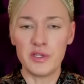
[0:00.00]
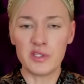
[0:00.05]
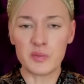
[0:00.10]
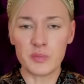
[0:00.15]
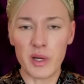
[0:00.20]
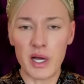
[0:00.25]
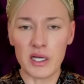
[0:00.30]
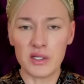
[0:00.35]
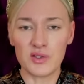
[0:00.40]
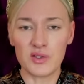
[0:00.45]
this
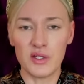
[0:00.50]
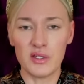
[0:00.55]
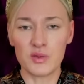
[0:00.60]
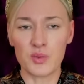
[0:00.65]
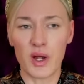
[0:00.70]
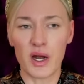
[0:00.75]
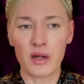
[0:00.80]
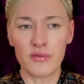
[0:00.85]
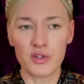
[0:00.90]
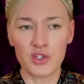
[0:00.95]
person is
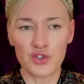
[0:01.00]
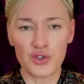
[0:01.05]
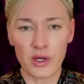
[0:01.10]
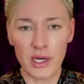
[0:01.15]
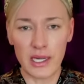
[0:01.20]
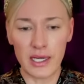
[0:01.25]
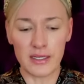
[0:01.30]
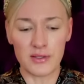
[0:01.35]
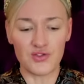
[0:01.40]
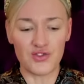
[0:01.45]
one of a
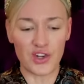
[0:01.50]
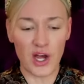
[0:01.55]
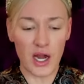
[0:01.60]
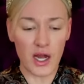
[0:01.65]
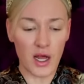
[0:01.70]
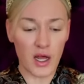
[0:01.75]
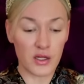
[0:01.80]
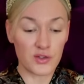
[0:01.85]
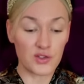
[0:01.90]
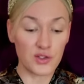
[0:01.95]
trillion
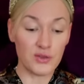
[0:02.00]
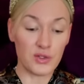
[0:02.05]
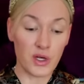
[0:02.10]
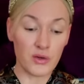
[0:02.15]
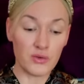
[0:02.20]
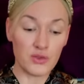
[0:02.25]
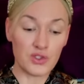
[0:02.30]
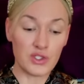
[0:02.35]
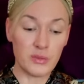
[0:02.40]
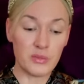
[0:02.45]
dullards who
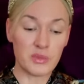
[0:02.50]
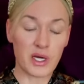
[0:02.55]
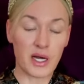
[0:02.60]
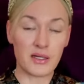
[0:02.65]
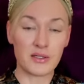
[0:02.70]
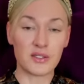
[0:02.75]
don't seem to